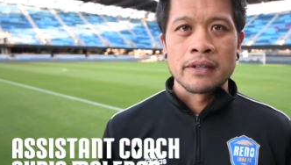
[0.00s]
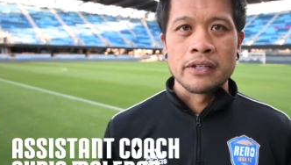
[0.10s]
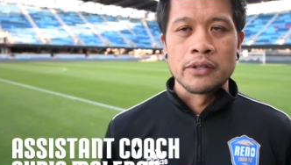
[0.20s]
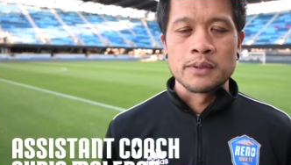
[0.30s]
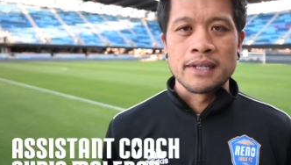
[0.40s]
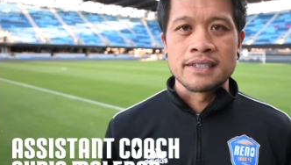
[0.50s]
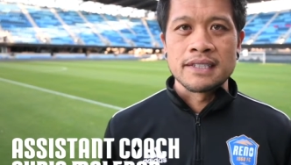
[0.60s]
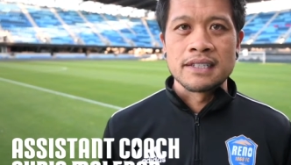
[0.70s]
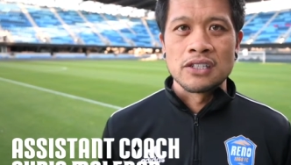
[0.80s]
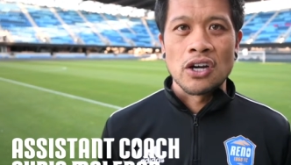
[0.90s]
you know they
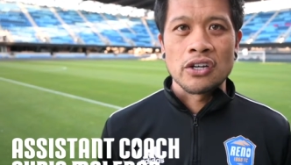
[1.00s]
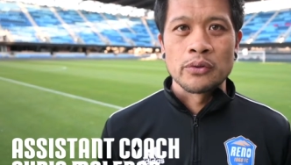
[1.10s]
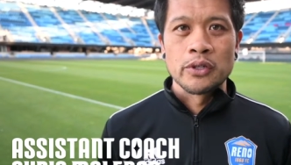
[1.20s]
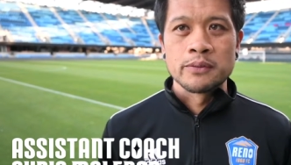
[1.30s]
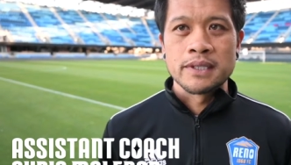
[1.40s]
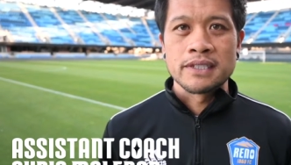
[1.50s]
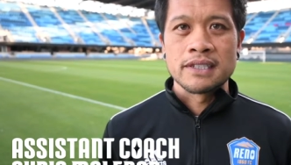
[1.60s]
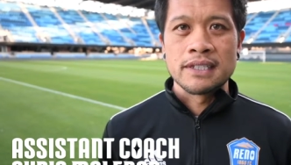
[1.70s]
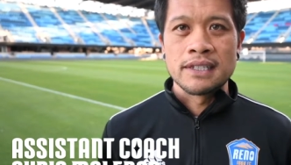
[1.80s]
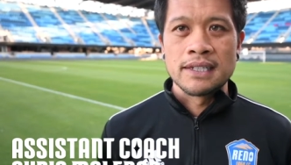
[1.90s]
see the locker rooms, they
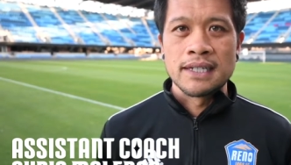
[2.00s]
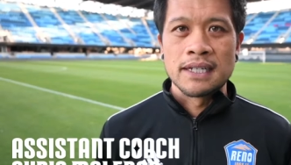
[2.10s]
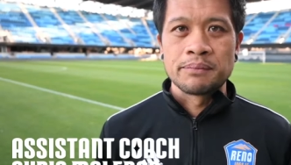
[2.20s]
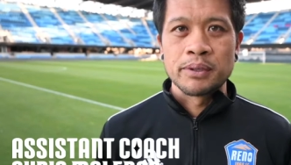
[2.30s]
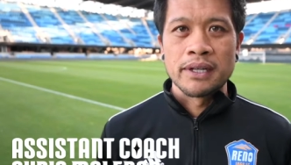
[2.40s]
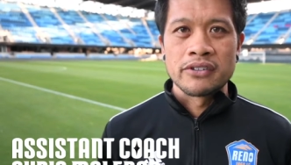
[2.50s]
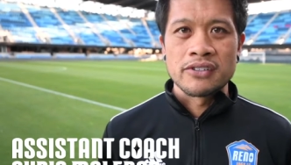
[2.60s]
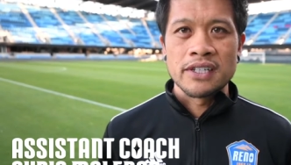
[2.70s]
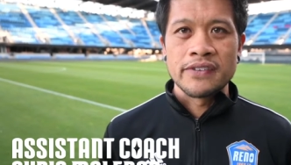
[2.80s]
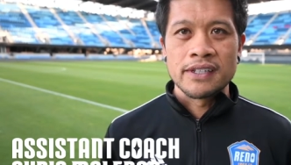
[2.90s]
see the uh, players
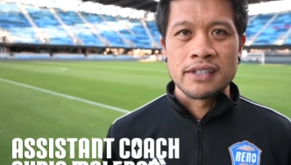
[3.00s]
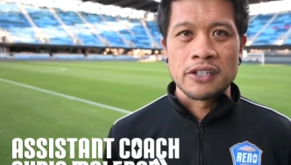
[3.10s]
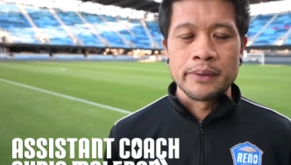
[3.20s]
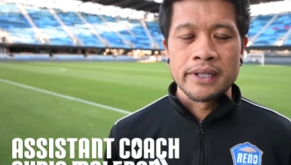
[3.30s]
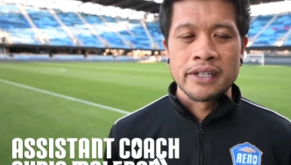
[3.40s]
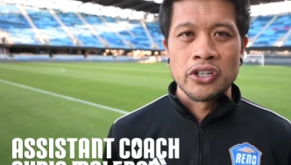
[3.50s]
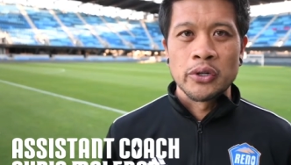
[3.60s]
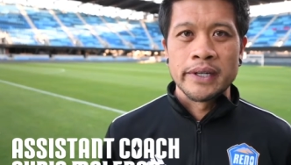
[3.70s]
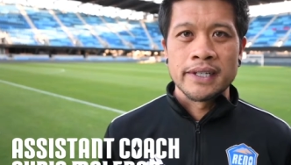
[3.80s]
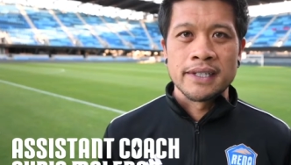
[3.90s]
leaving, coming in, and
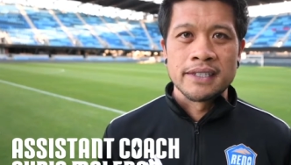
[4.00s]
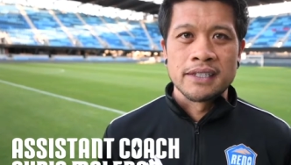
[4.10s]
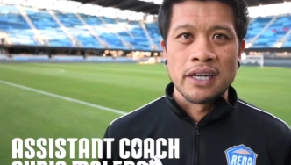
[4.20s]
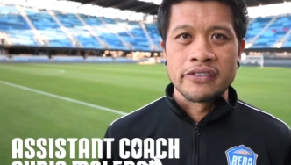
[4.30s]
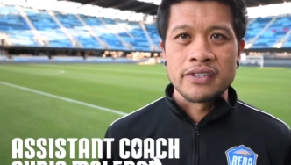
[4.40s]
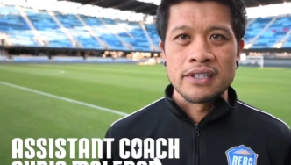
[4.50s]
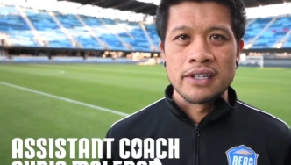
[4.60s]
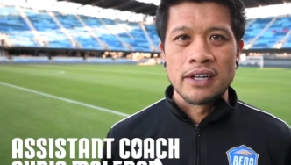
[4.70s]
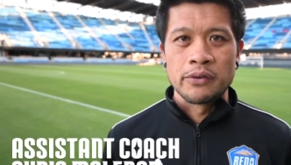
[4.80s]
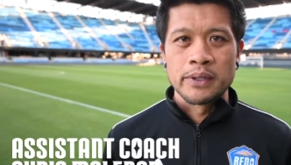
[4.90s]
going, and obviously
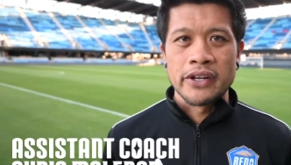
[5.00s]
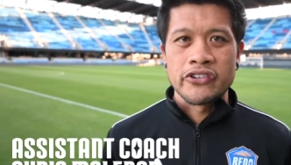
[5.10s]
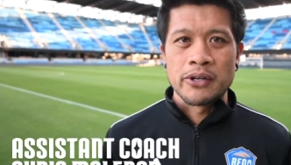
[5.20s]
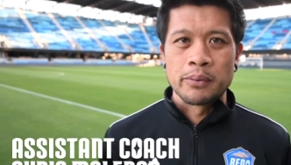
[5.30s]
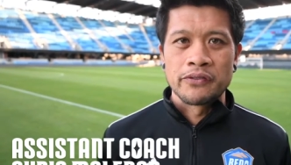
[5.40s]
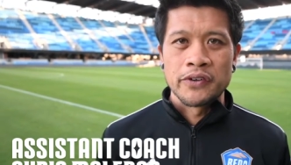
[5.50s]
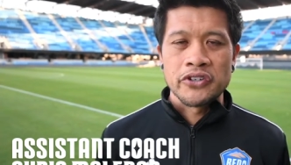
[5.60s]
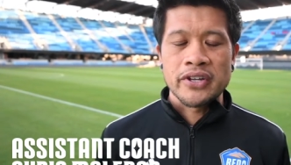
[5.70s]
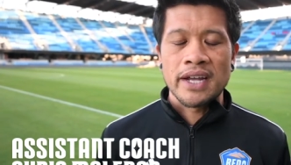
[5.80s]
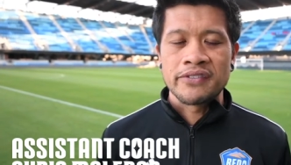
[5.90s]
the relationship with the
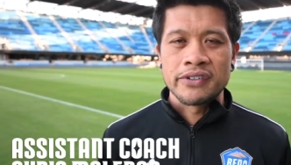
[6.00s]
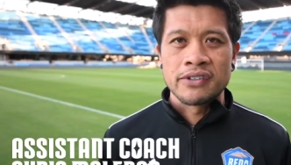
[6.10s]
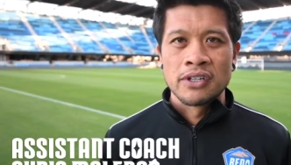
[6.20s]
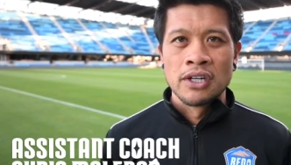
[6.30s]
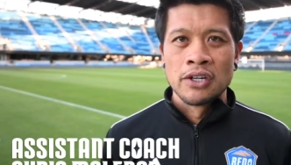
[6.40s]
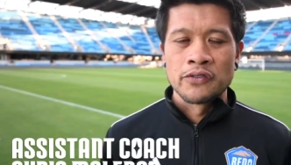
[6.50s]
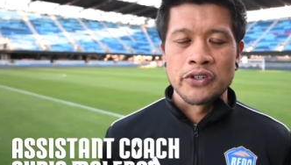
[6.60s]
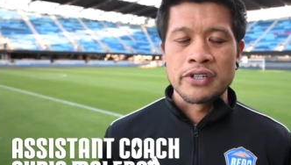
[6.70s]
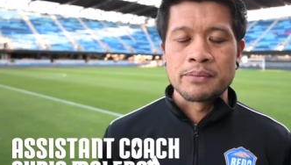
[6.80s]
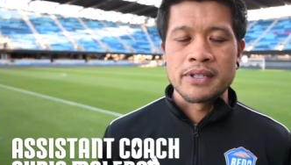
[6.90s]
first staff is
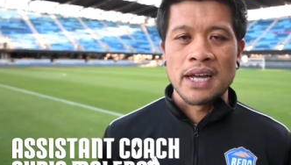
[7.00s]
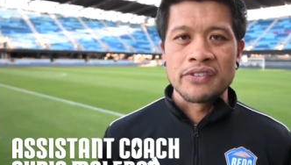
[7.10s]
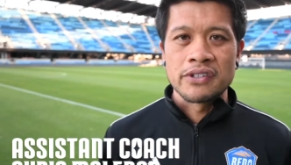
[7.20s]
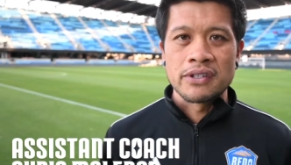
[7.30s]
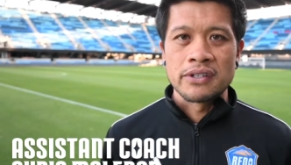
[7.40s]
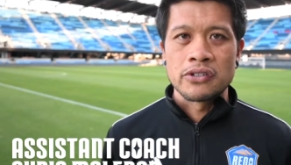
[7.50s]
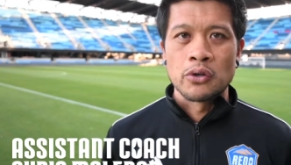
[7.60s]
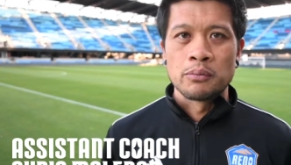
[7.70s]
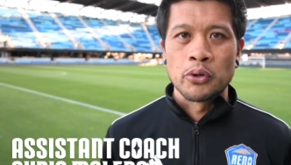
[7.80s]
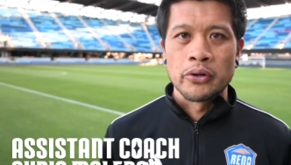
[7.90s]
first team staff is, is
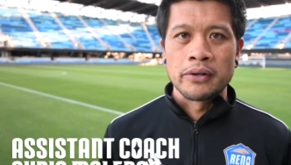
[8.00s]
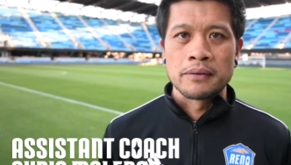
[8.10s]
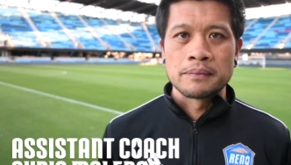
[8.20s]
so important.